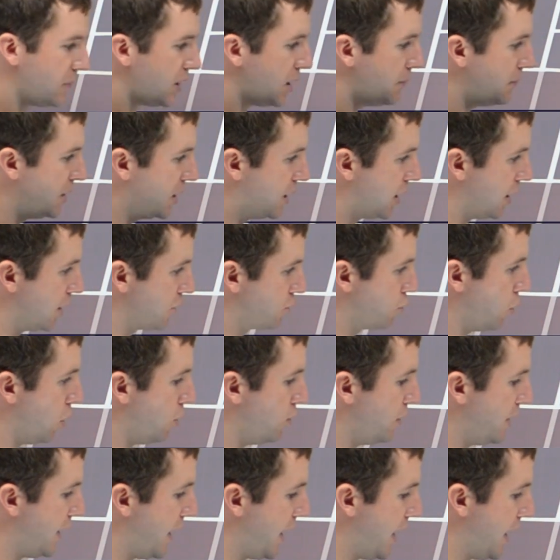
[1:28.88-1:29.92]
because what
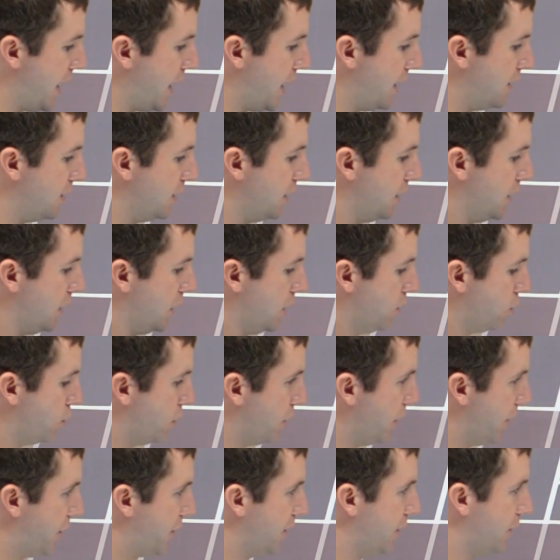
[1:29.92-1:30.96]
we had
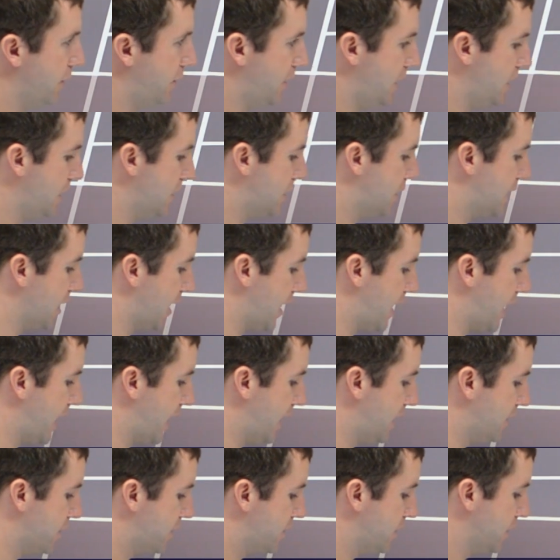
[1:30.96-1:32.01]
with these
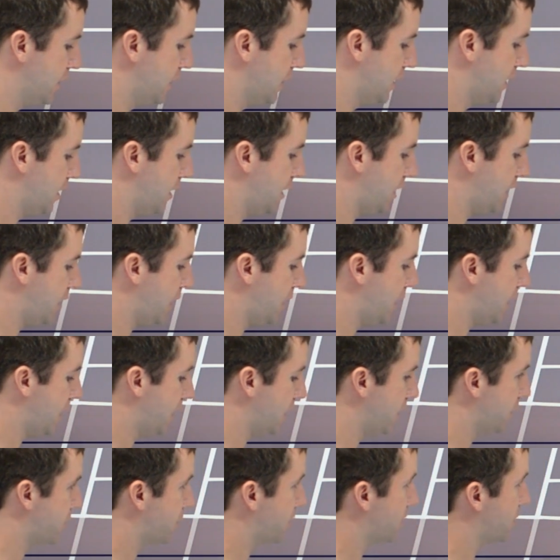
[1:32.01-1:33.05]
guys
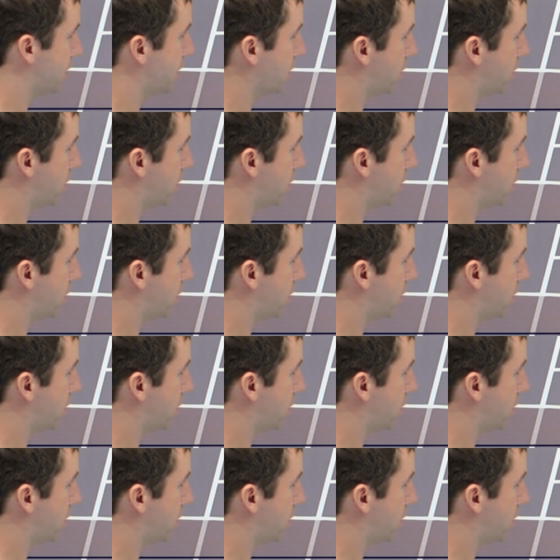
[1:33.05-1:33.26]
is the